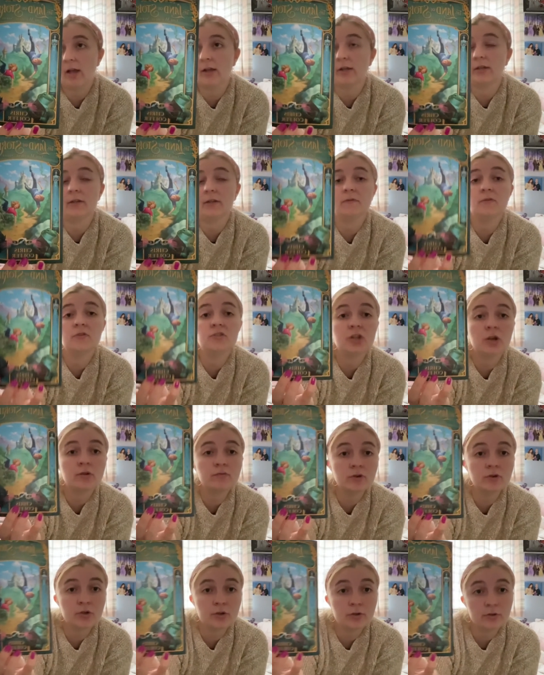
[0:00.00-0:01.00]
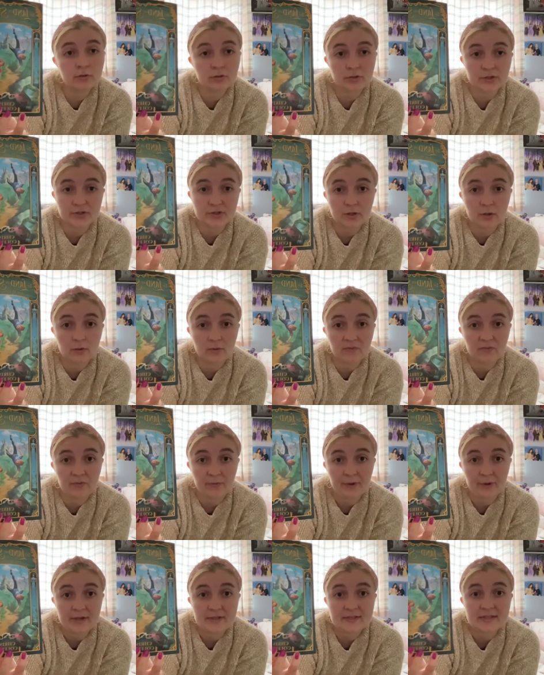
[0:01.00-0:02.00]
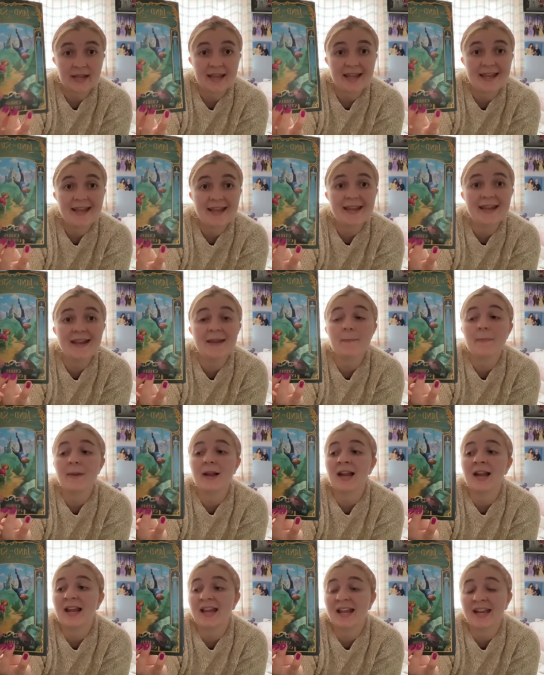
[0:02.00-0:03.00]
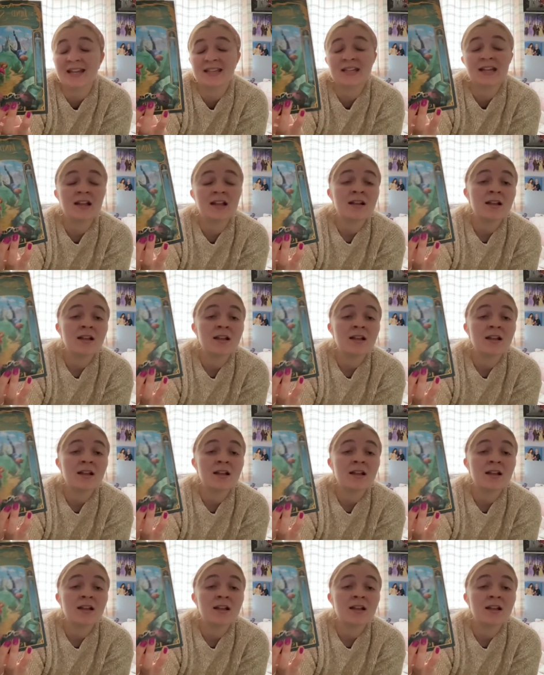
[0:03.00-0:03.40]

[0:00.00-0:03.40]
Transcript: And if you don't know who Chris Colfer is, he played